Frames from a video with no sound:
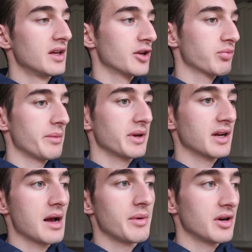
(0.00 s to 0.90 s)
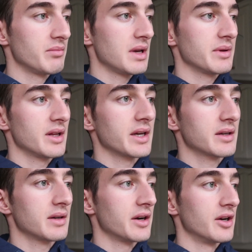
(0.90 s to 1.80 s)
they're probably gonna come out at maybe
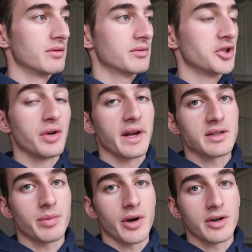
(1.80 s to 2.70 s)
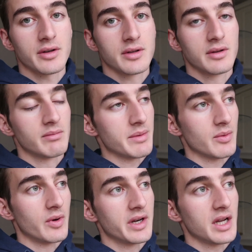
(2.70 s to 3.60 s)
like, I don't know, 2 days apart,
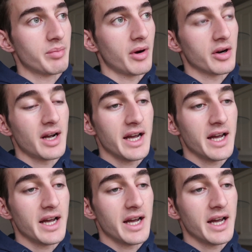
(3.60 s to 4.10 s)
maybe 1 day apart.